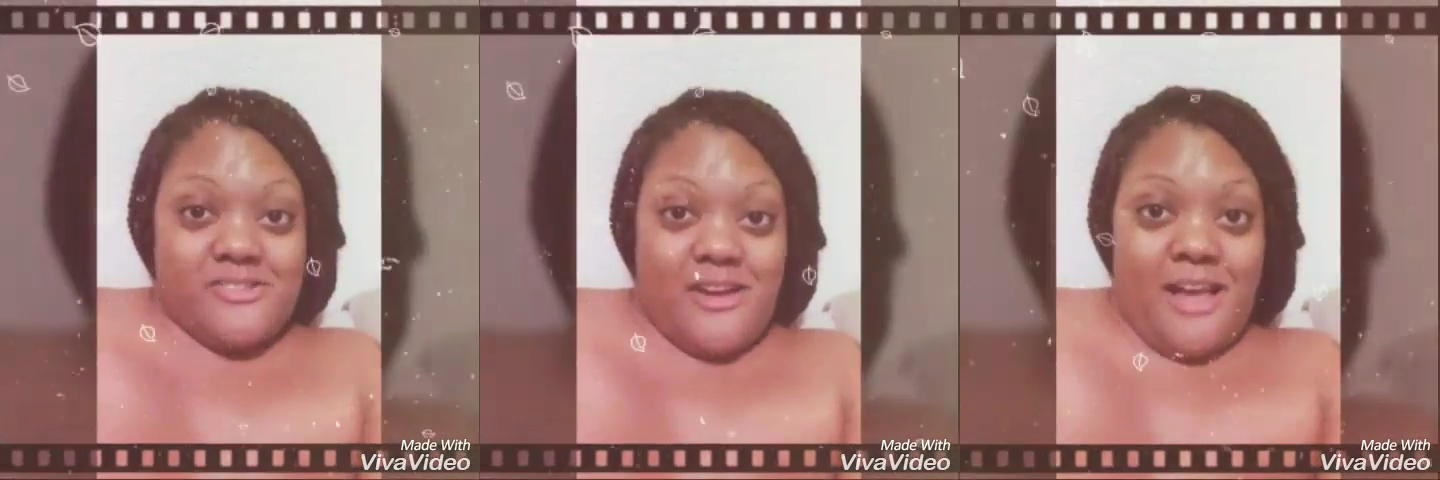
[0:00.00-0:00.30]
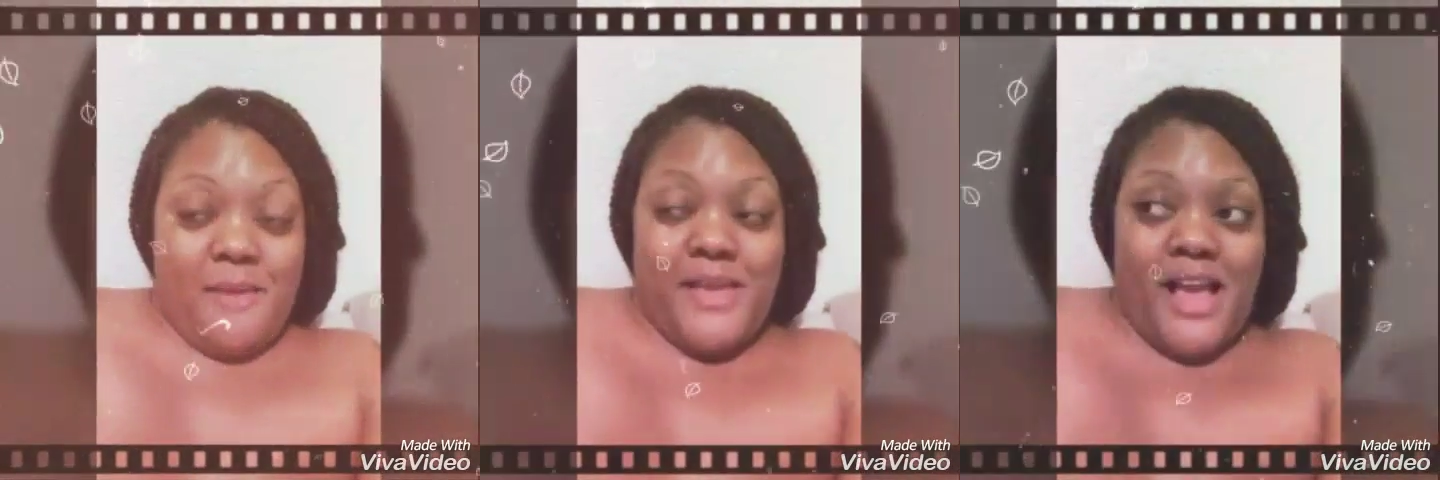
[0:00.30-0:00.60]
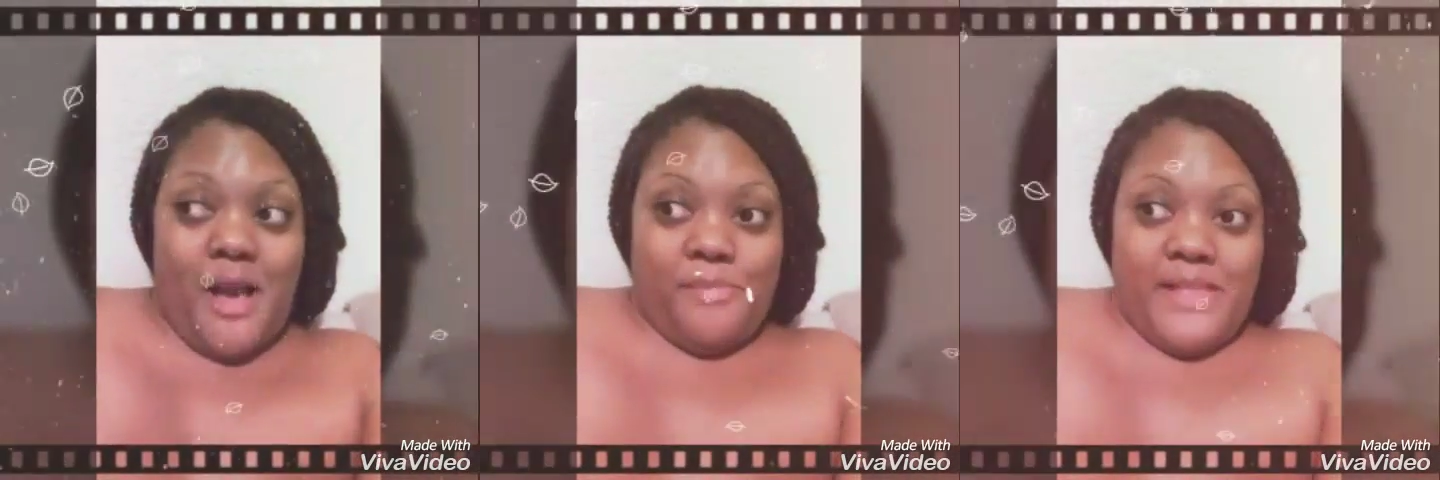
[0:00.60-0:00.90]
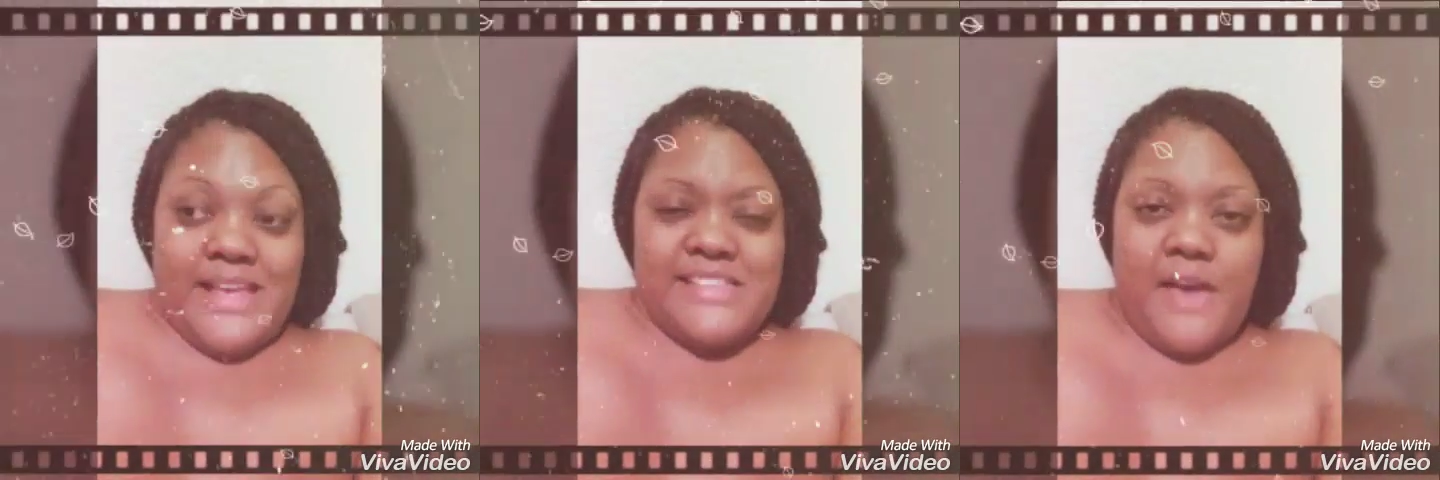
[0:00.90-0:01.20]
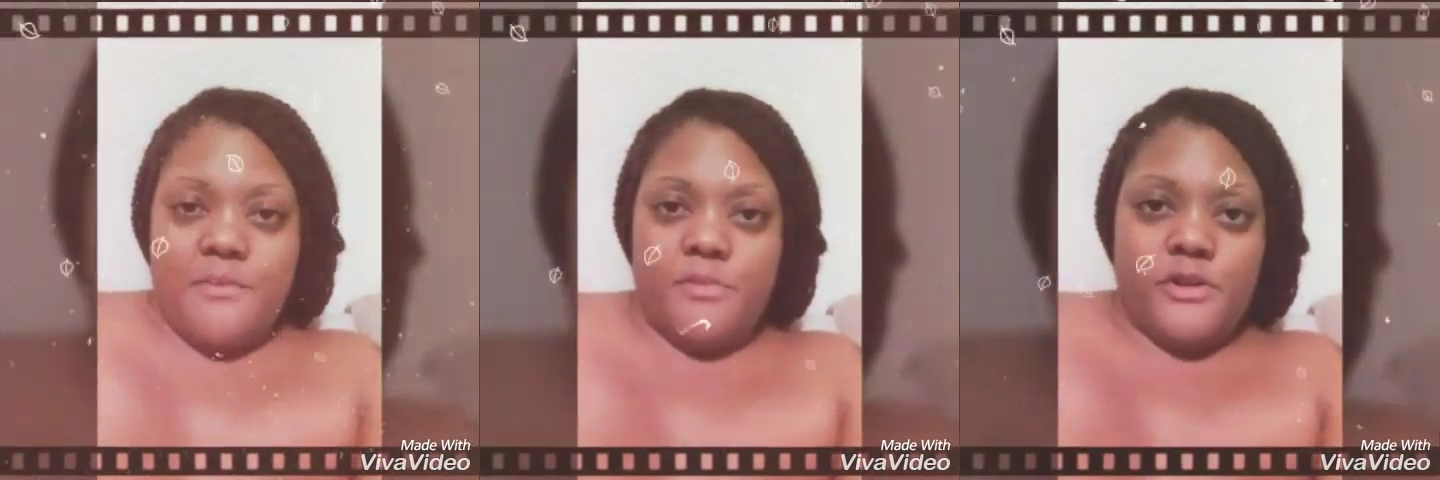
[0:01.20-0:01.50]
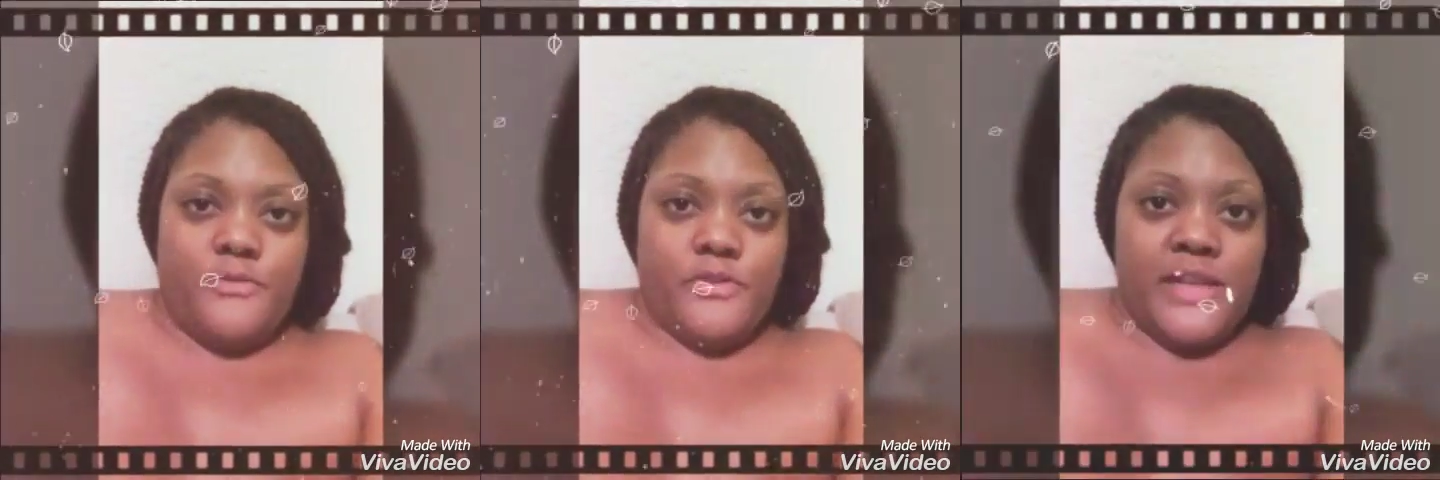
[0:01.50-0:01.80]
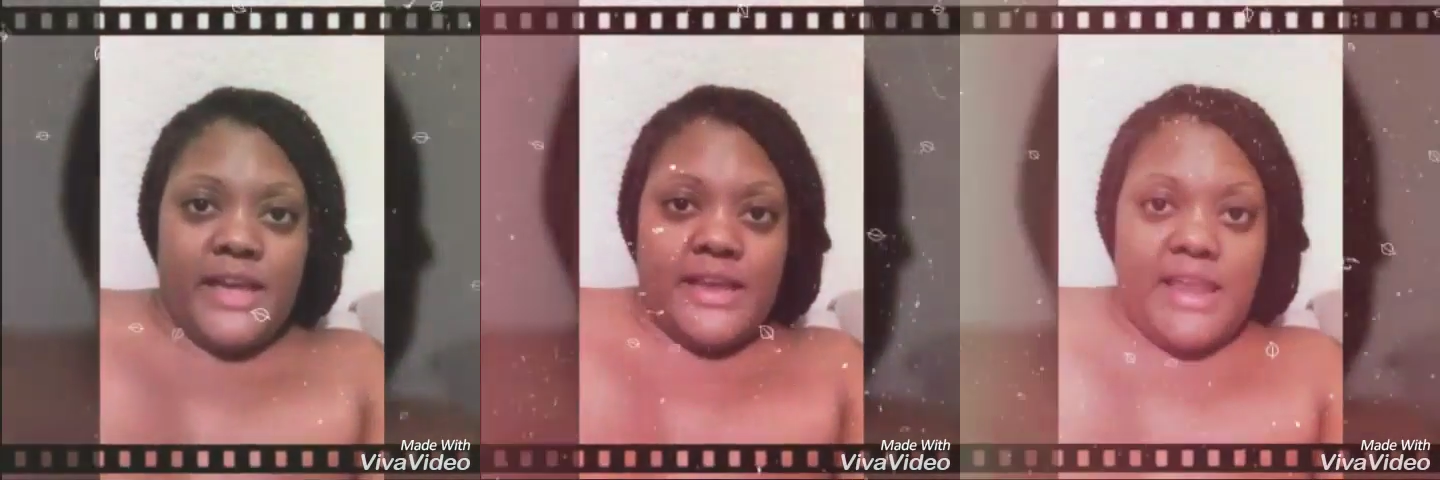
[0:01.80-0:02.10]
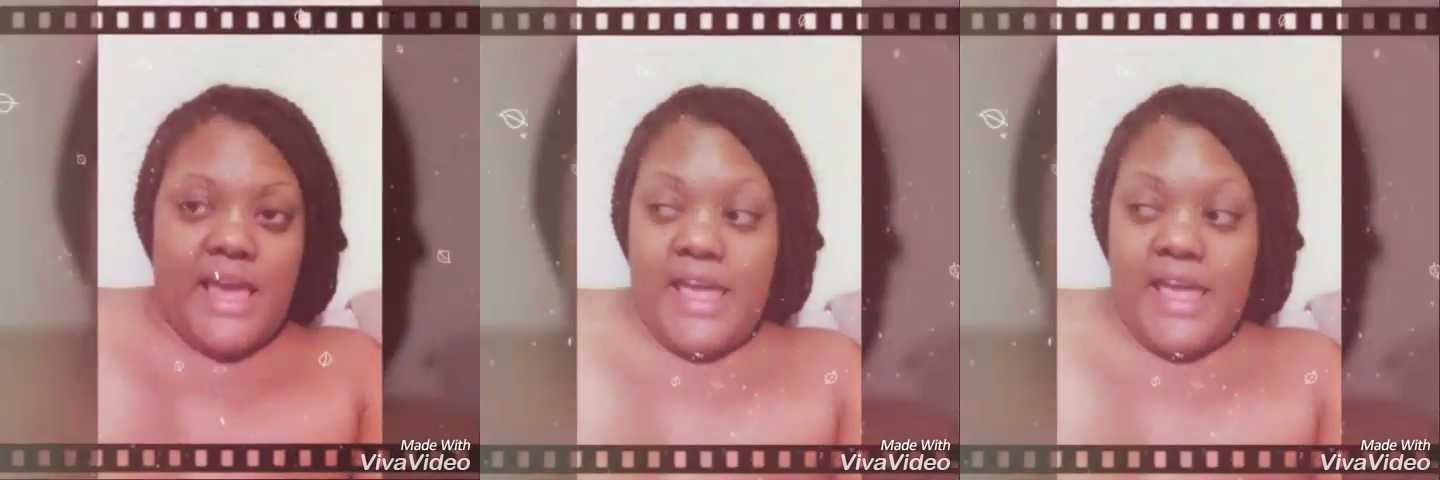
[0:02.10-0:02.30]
subscribe, God bless, have a beautiful day and